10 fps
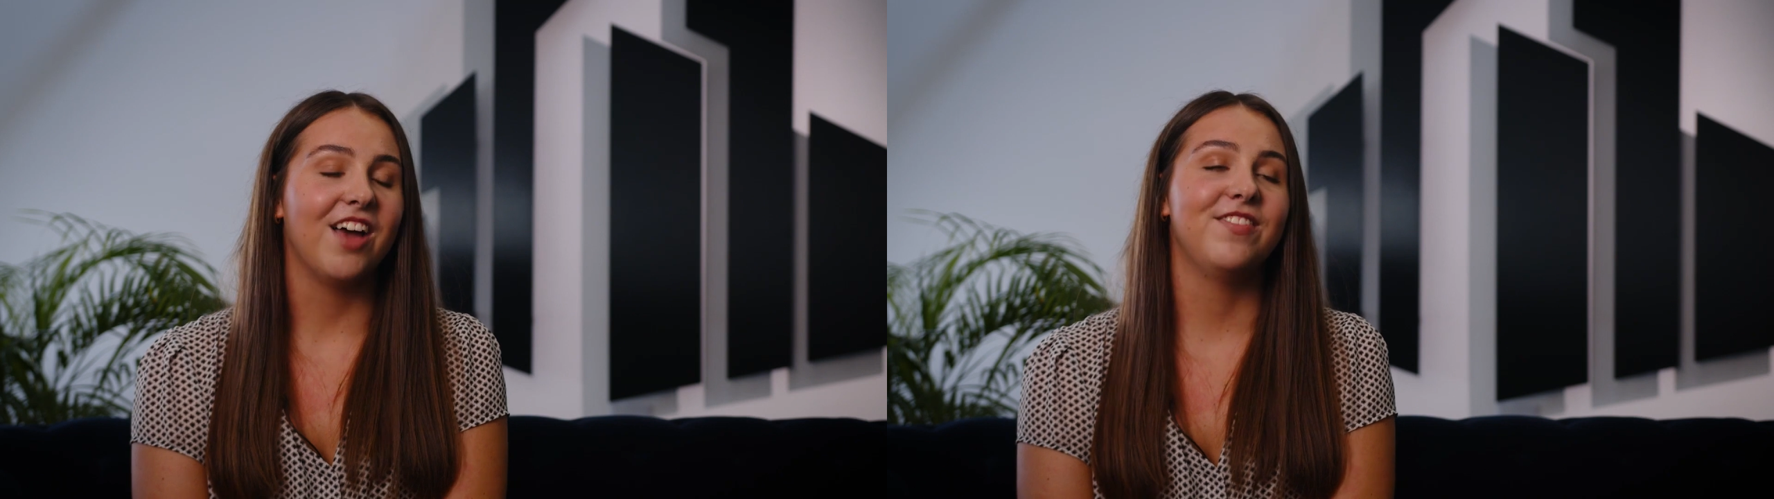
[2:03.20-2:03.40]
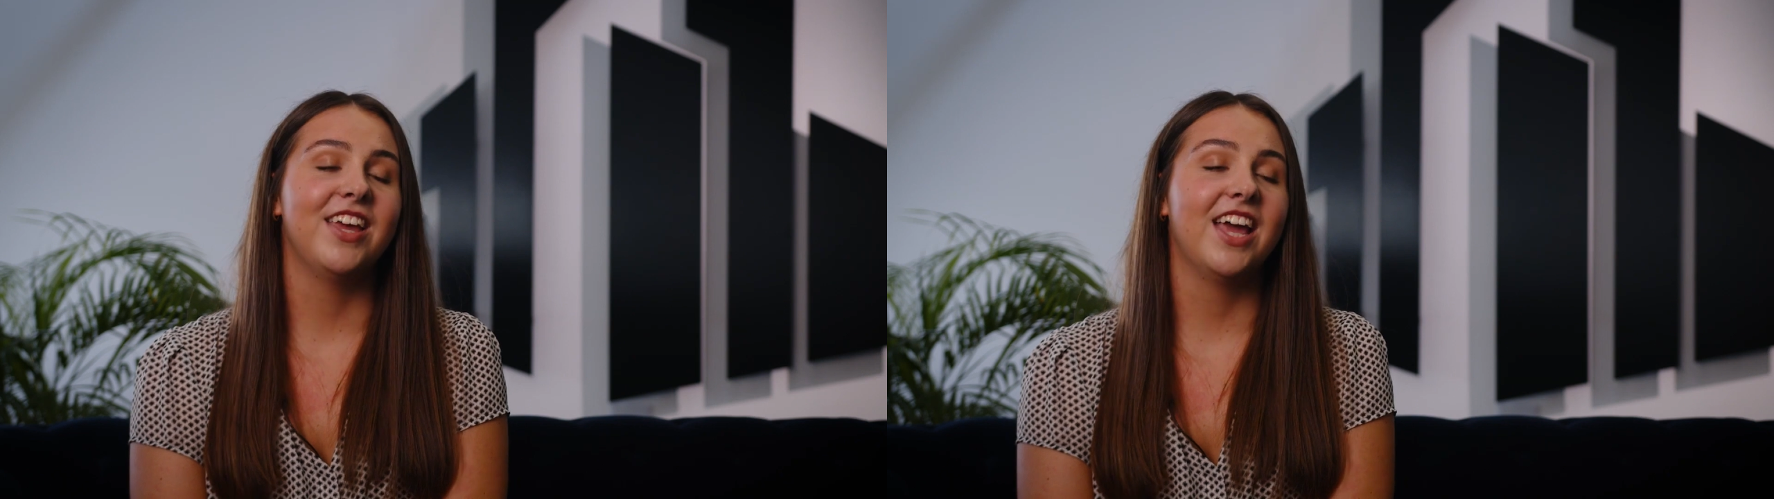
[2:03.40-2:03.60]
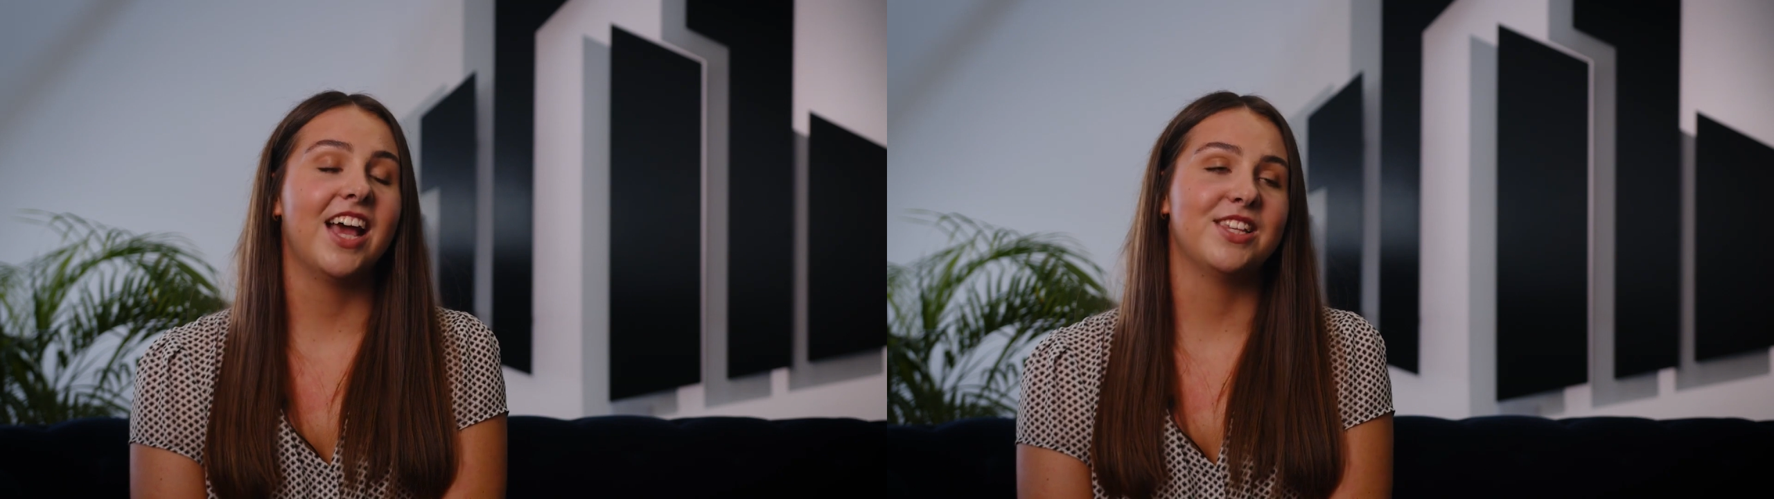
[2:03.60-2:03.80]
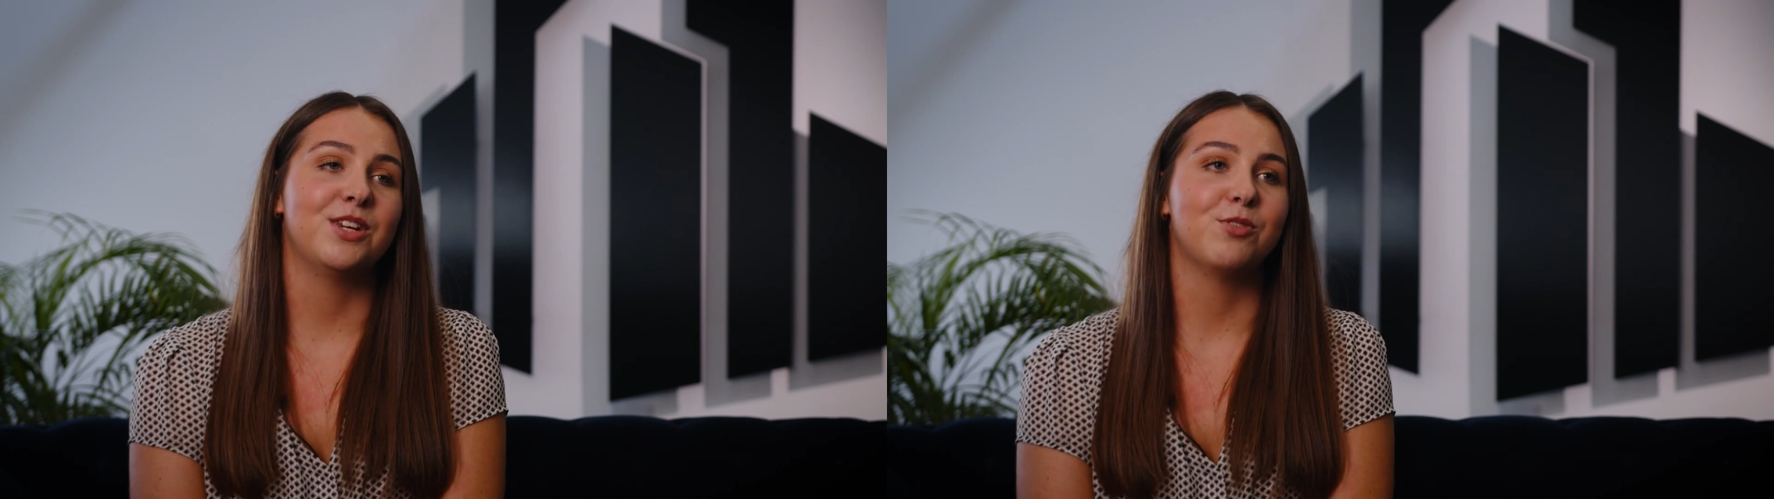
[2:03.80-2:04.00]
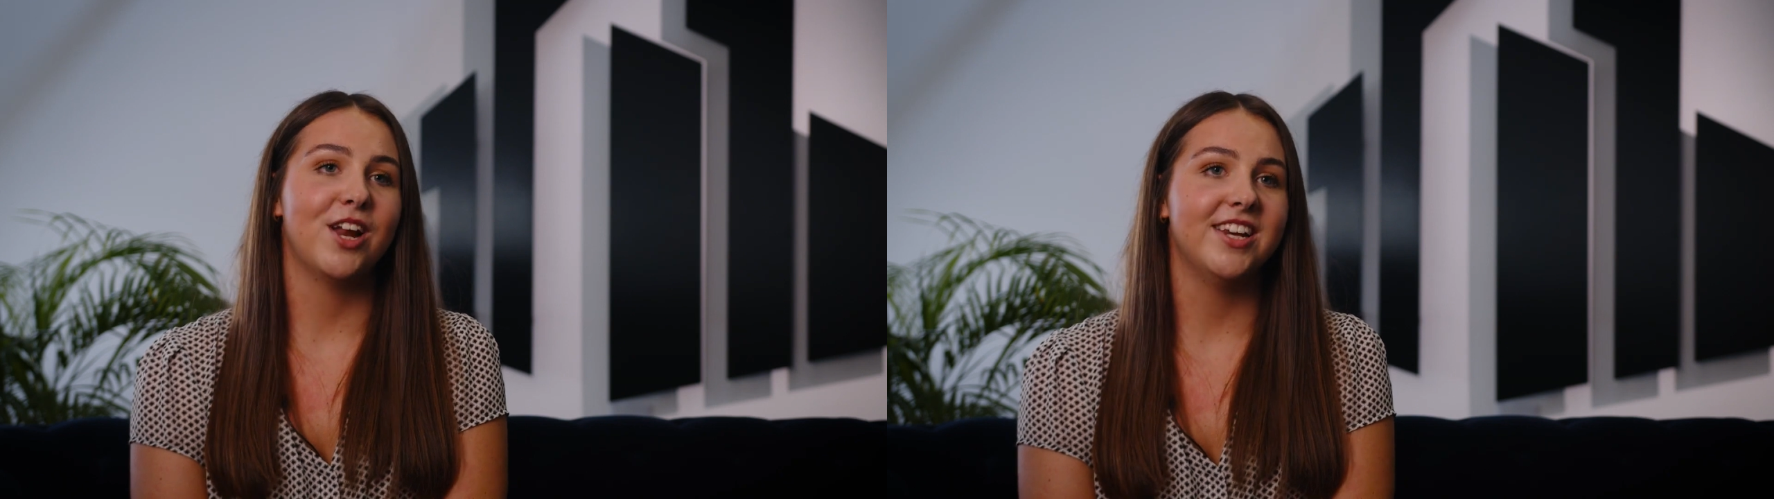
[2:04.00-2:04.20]
I think as
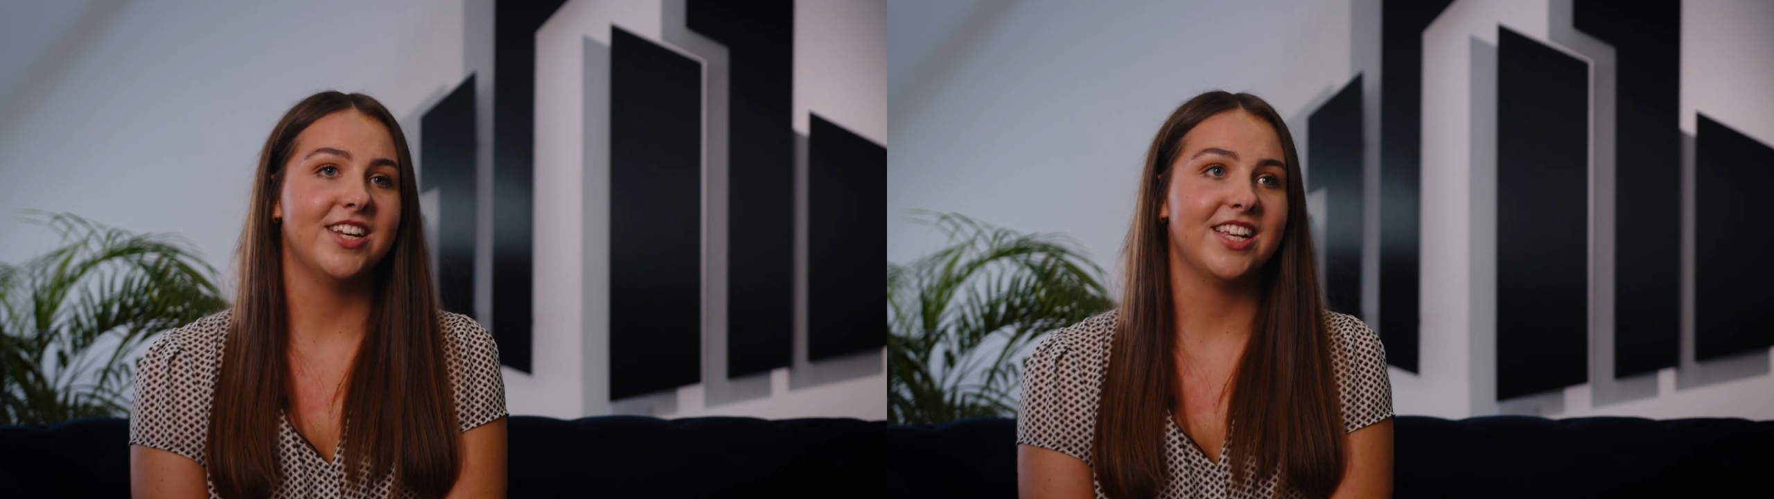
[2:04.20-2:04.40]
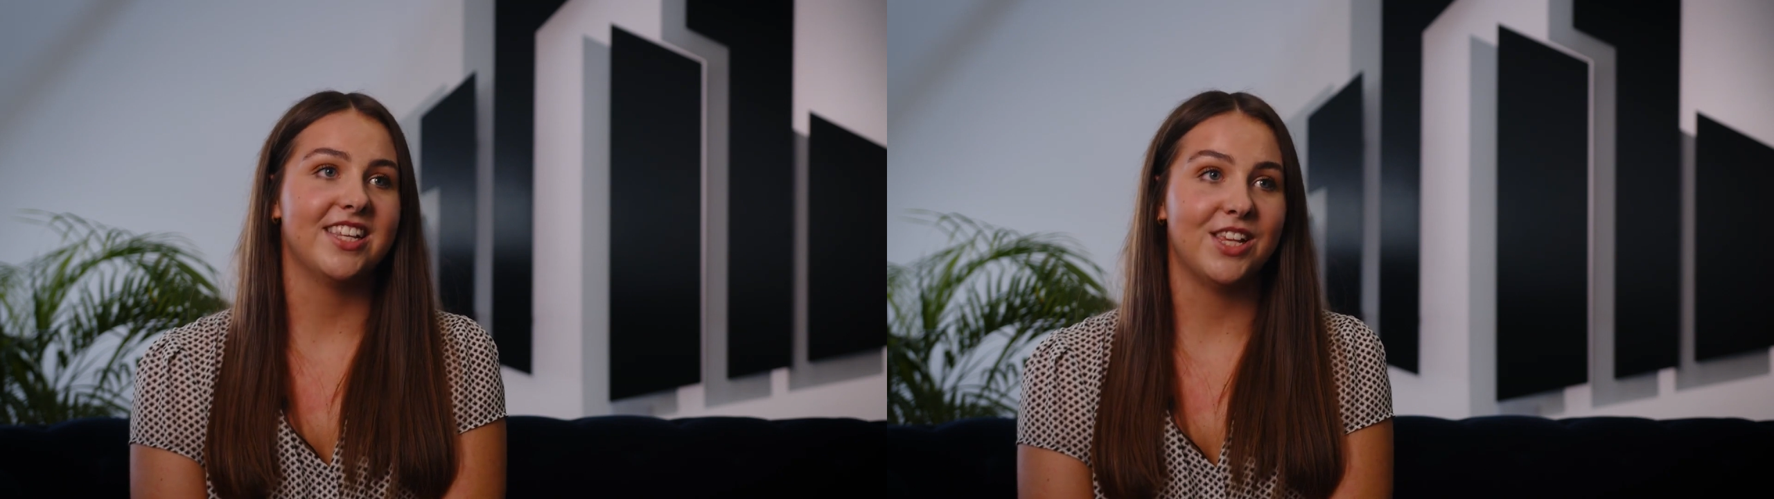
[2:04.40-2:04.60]
an apprentice,